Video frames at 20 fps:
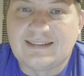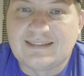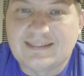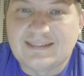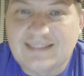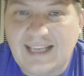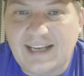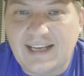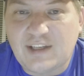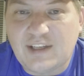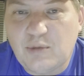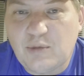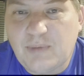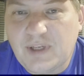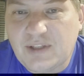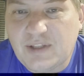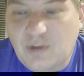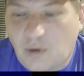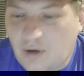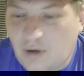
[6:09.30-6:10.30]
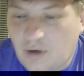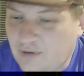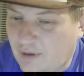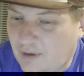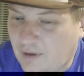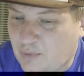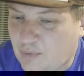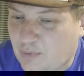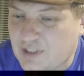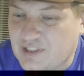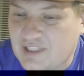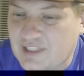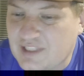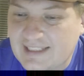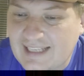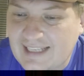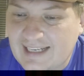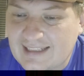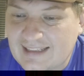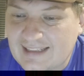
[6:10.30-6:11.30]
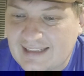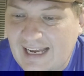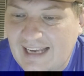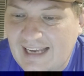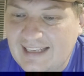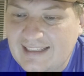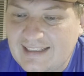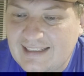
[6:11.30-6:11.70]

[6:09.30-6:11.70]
Thank you, B. Dorf. I appreciate that a lot.